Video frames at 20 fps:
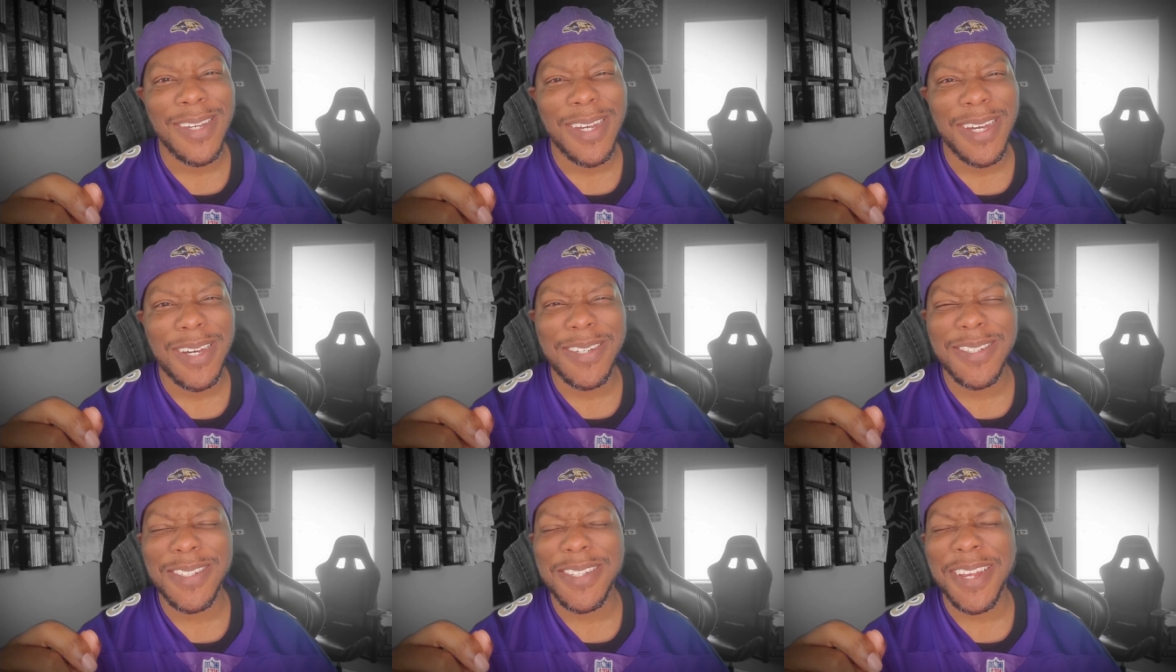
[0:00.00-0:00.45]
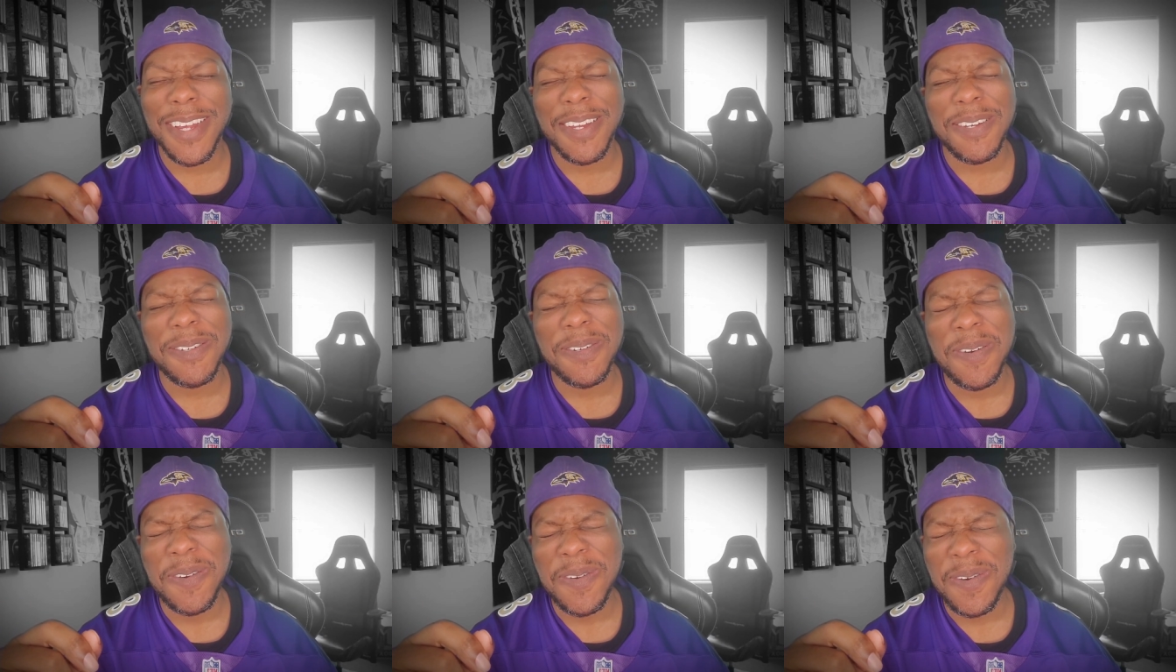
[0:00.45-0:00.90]
I was like,
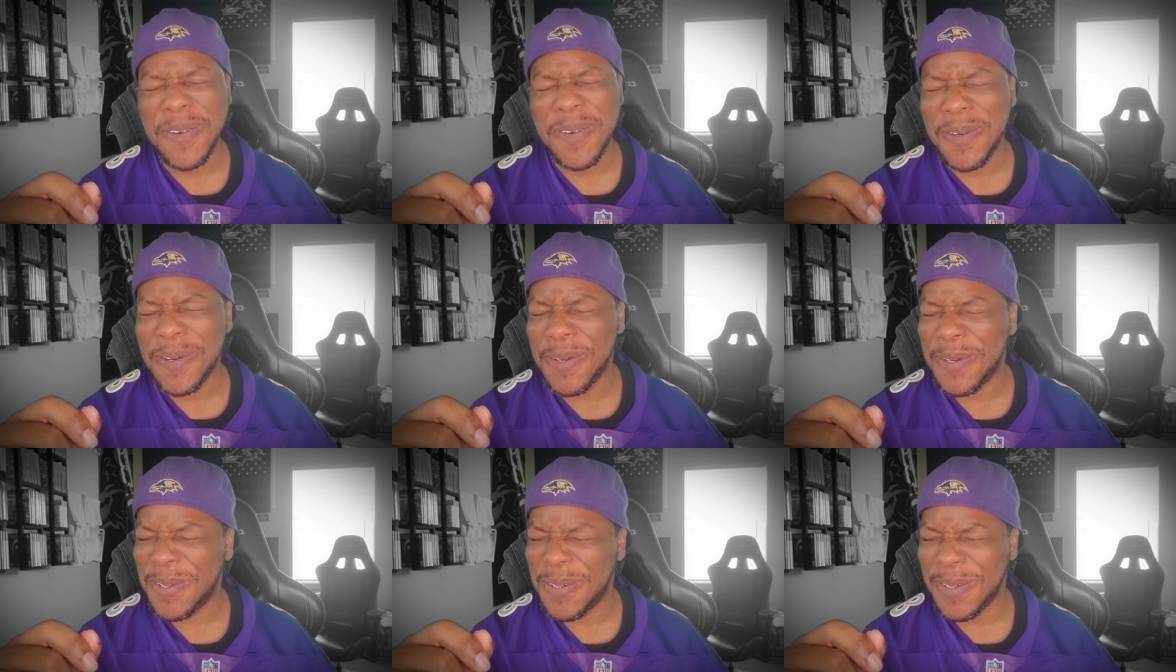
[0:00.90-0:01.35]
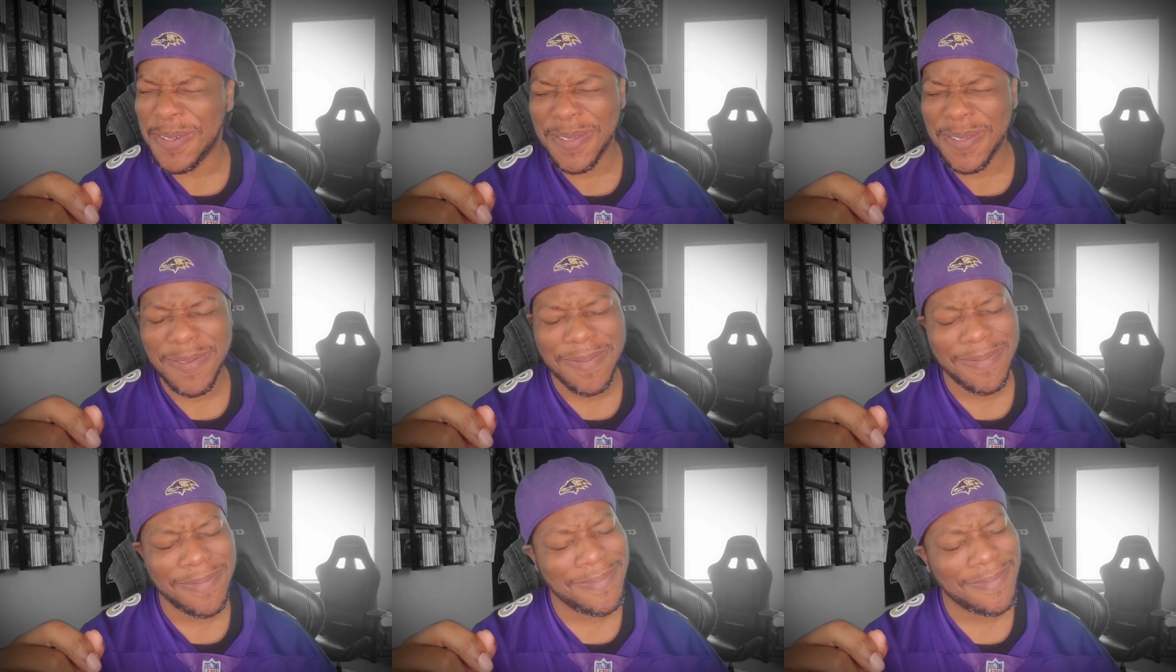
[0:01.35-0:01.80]
ooh,
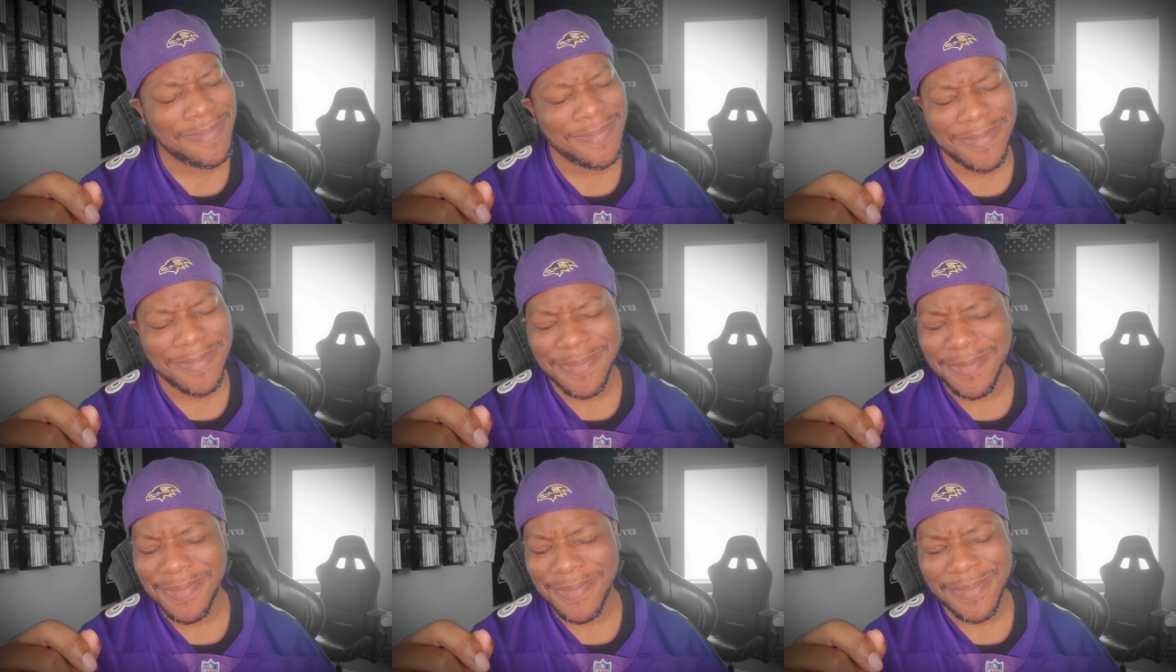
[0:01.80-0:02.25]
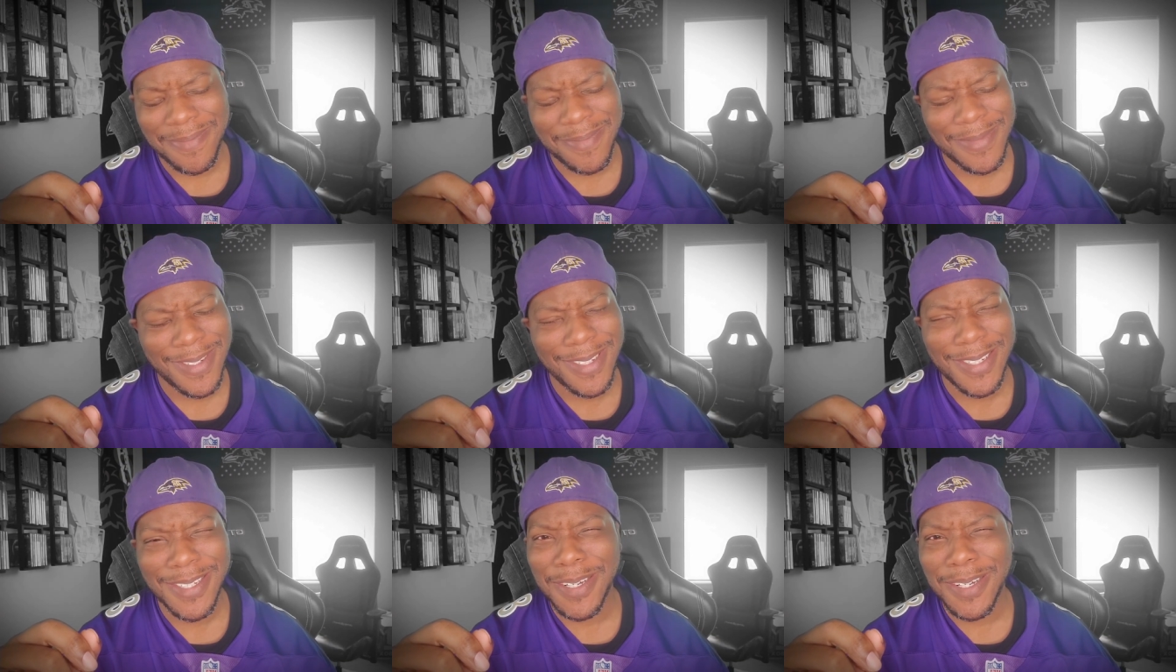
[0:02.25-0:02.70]

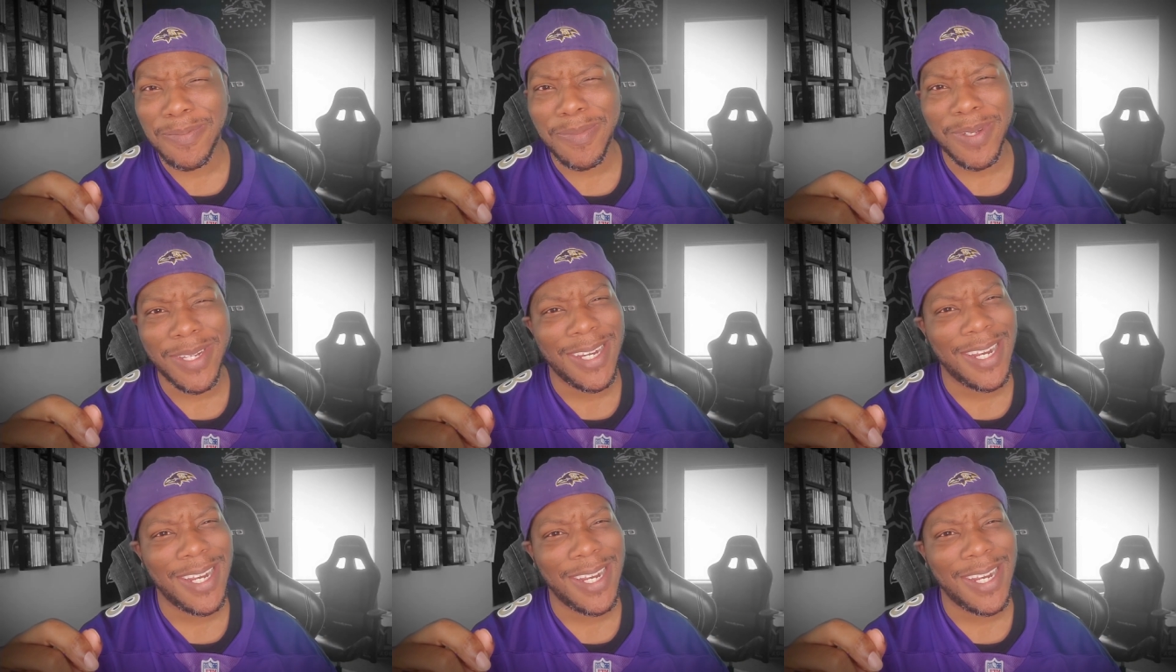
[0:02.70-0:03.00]
this is gonna be